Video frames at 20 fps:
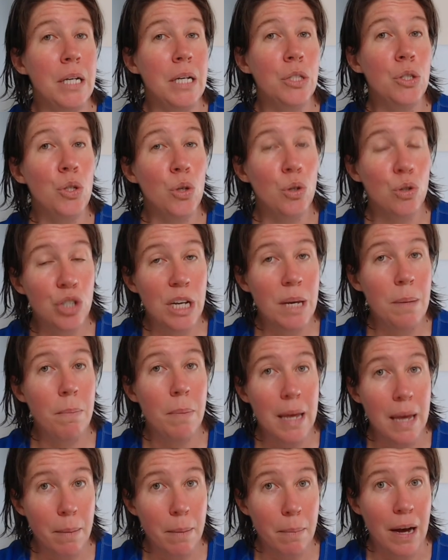to your
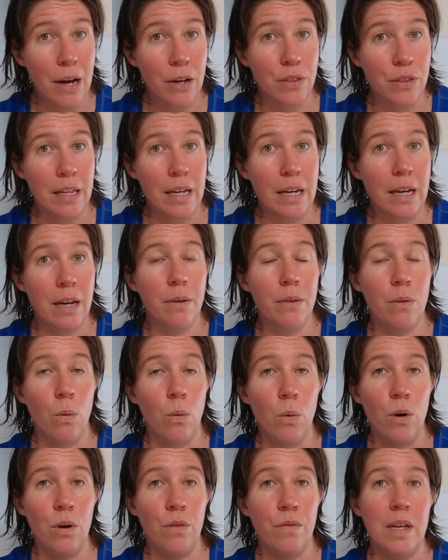GP about that,
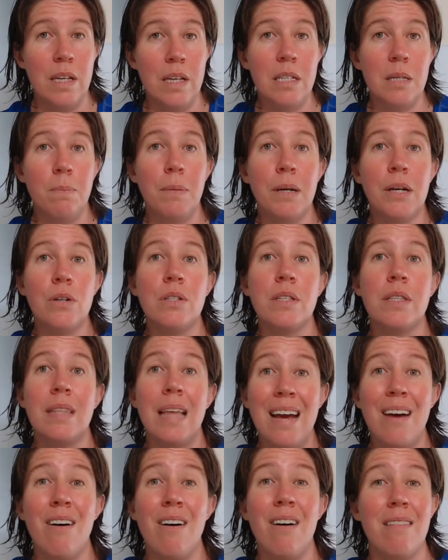all of this, because
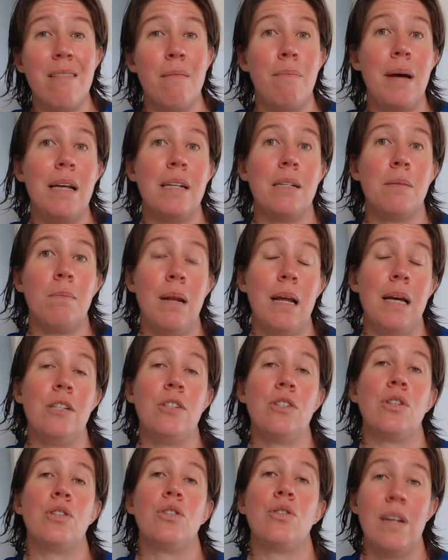they are the best
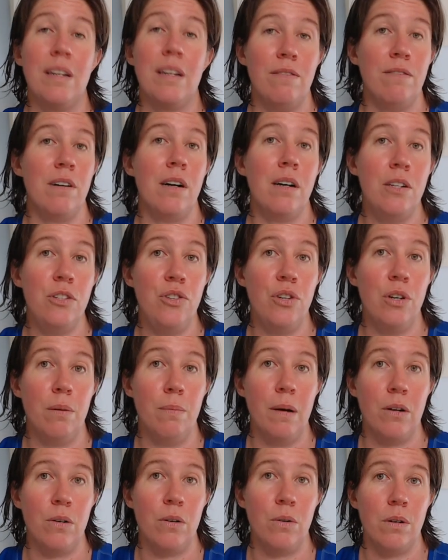place to advise you
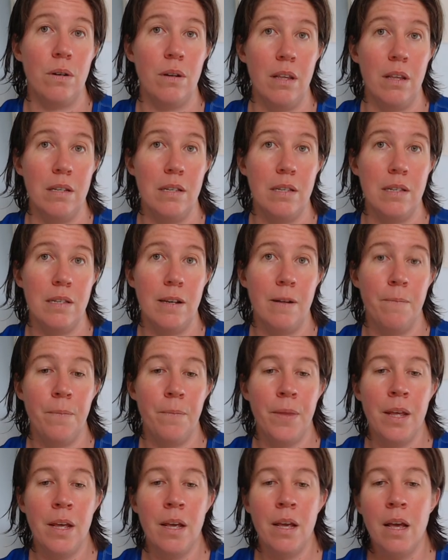about this.
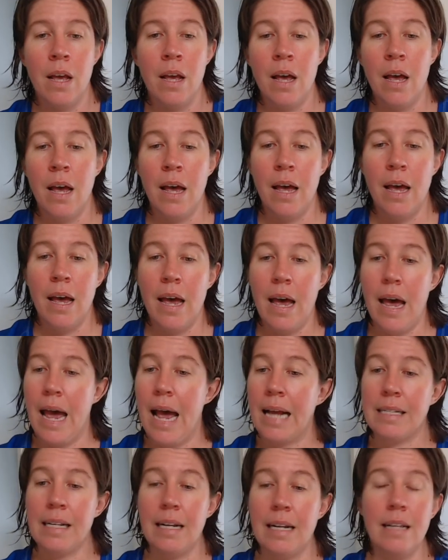
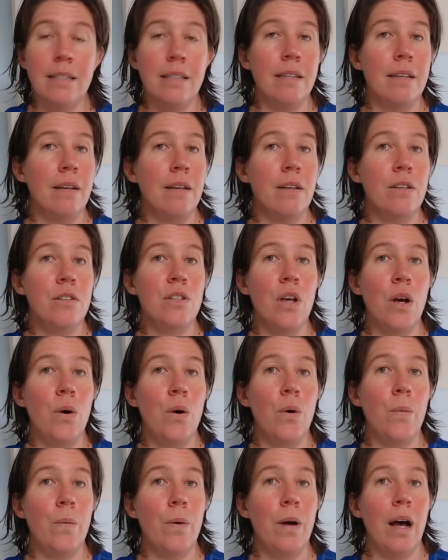Excellent.
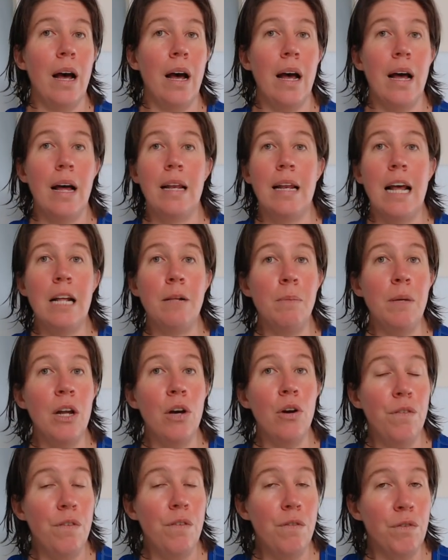So let me
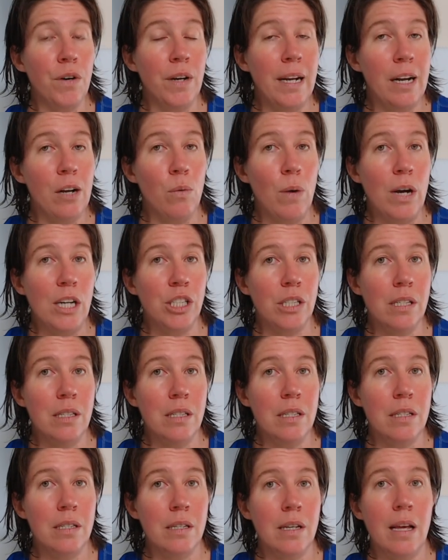know if you've got any
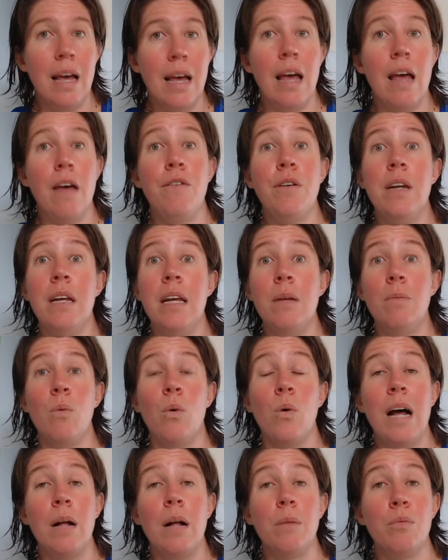questions. If you need
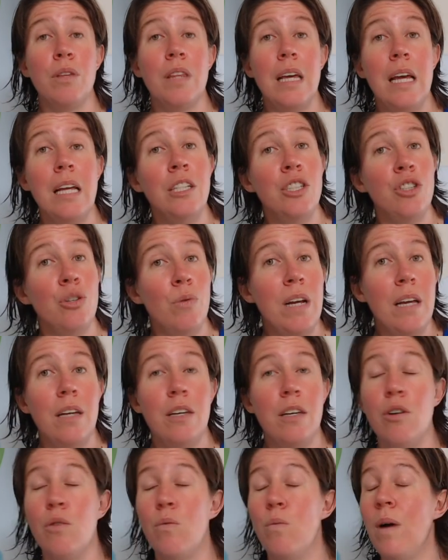more help with the injury,
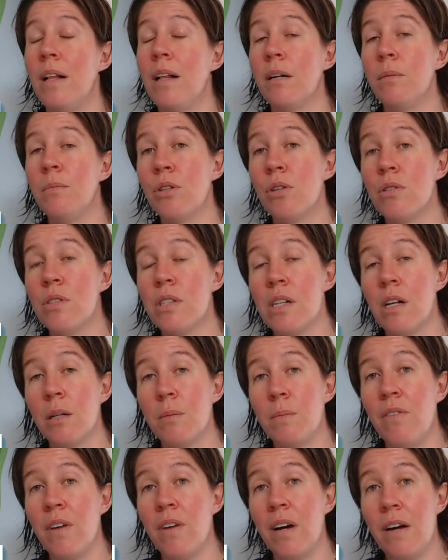you're welcome to
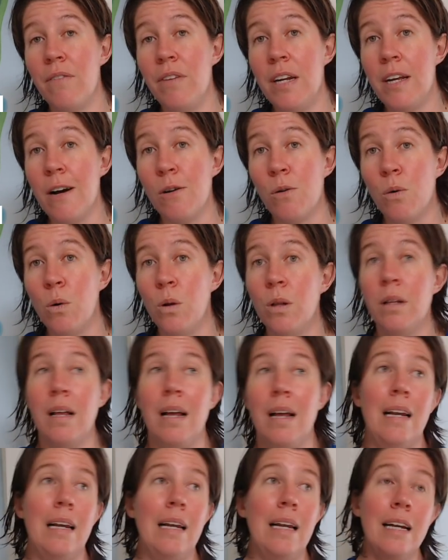consult me via video call.
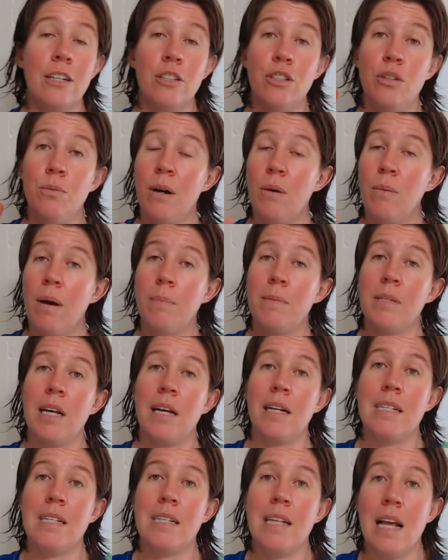Link to my
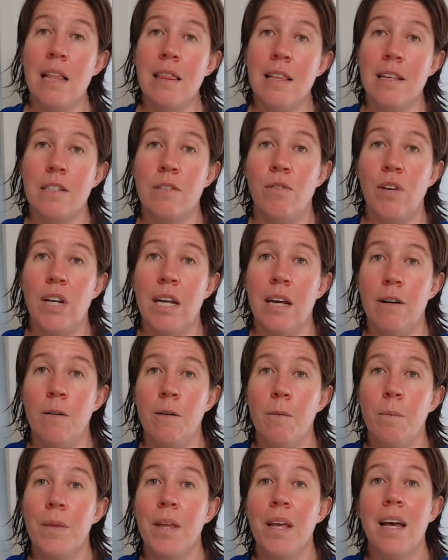website is in this
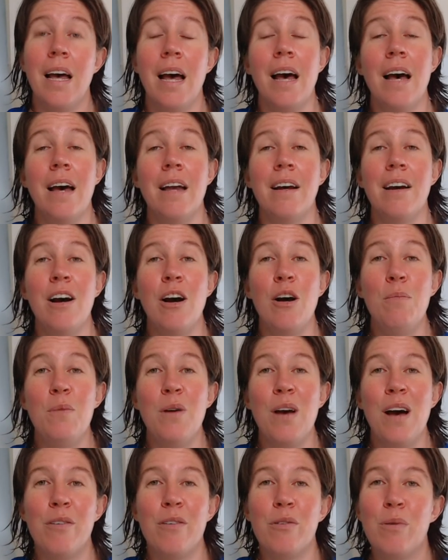video, and I hope
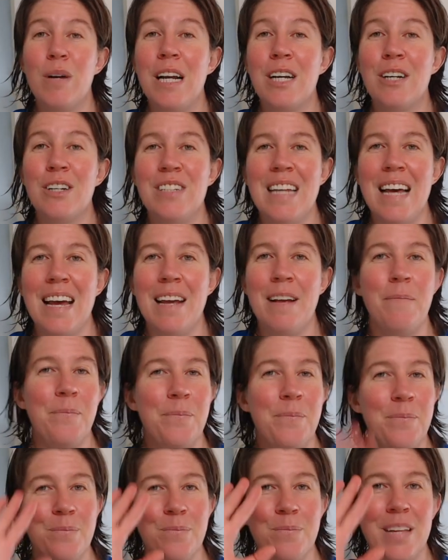you have a really good day.
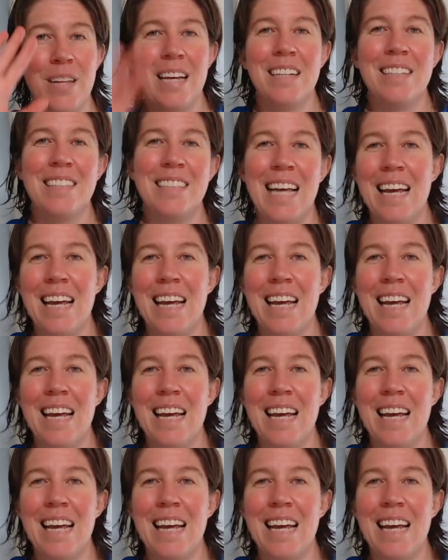Take